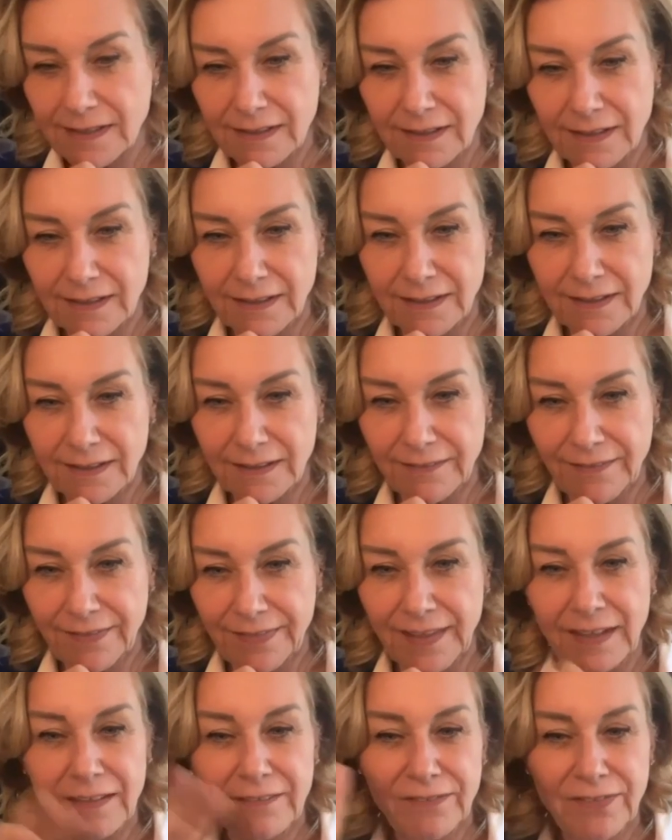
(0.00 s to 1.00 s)
uh,
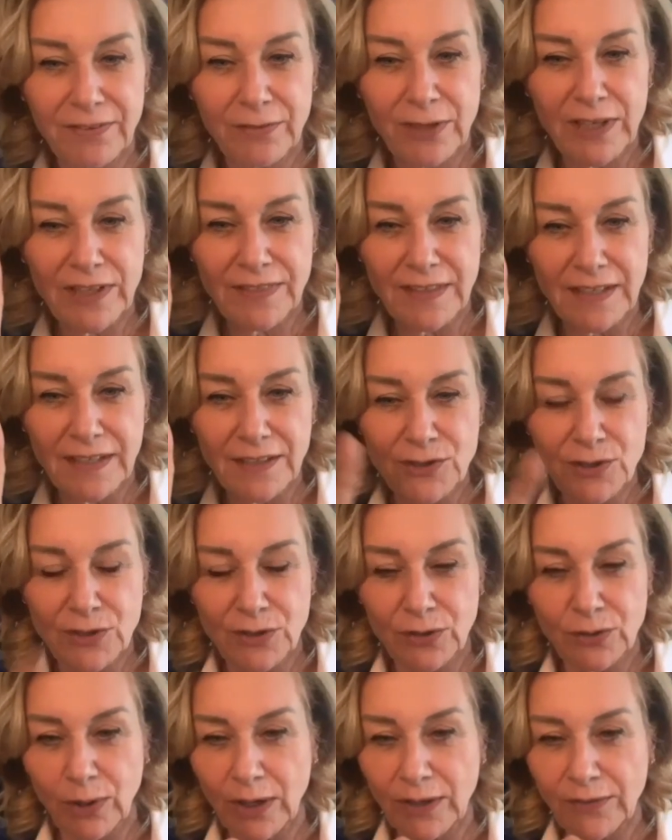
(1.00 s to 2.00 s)
think of three things you're
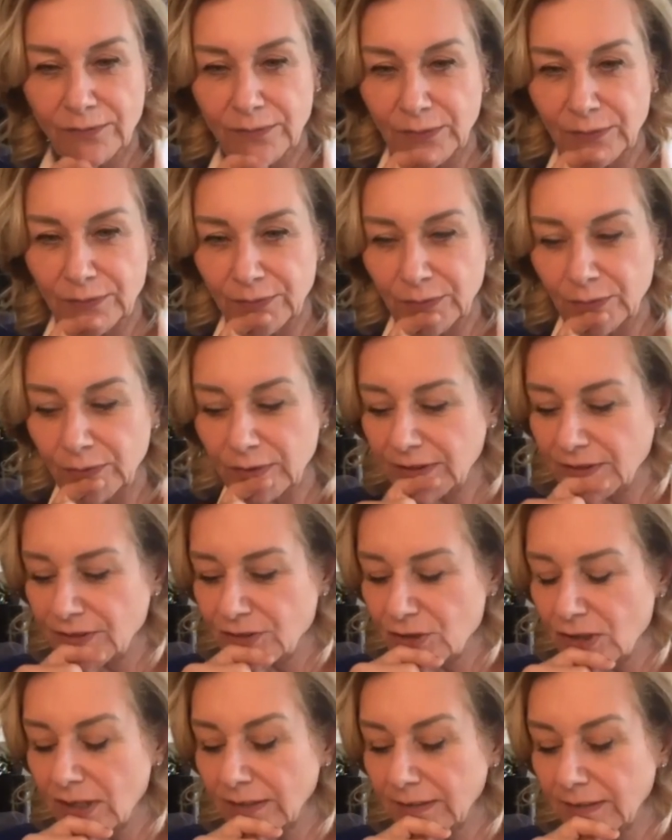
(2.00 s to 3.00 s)
grateful for and
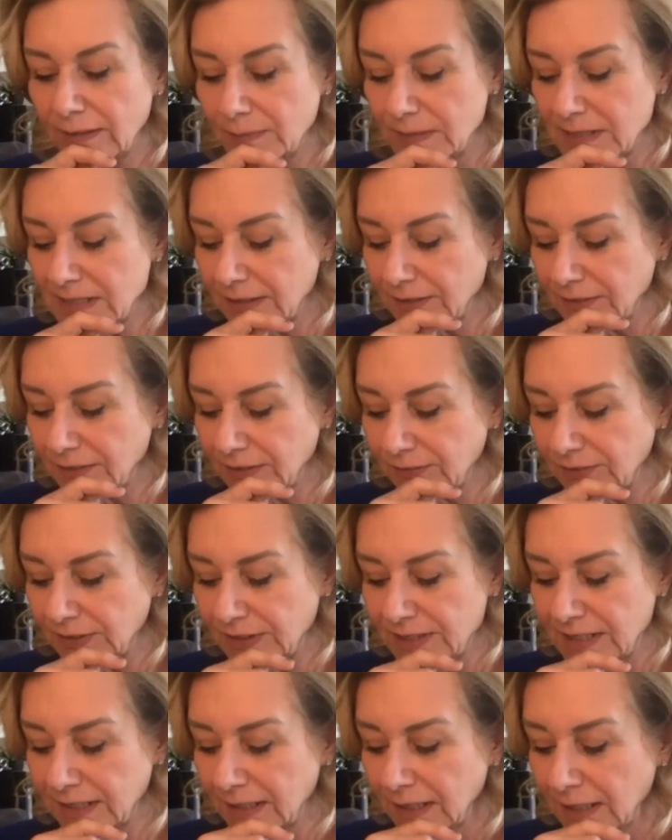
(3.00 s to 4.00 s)
jog them down every
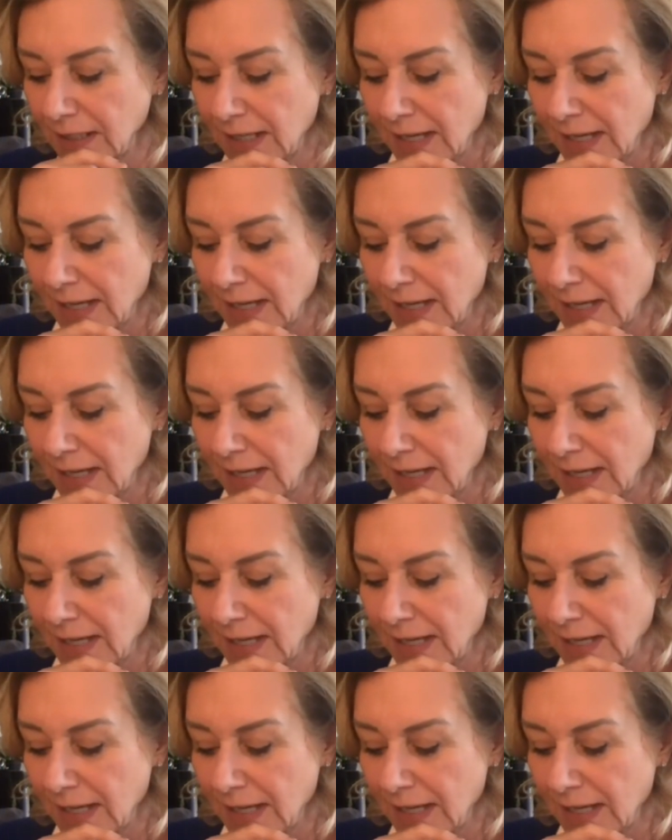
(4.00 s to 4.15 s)
day.